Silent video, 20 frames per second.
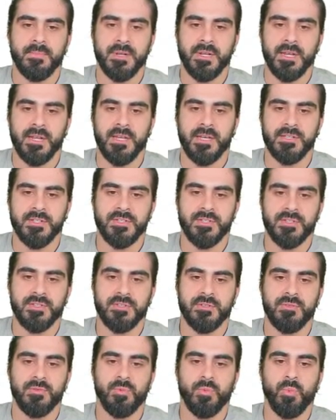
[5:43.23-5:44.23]
plus
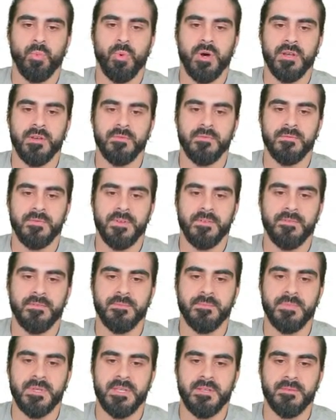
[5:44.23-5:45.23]
1/5
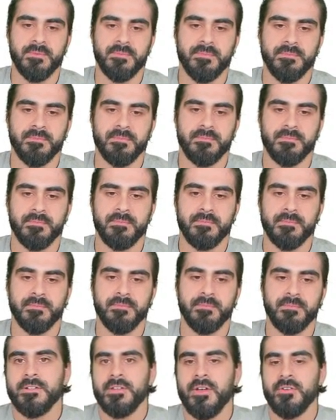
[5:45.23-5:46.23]
b.
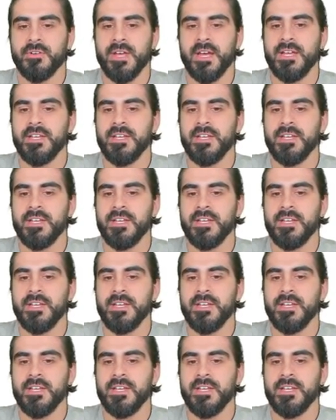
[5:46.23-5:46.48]
Now,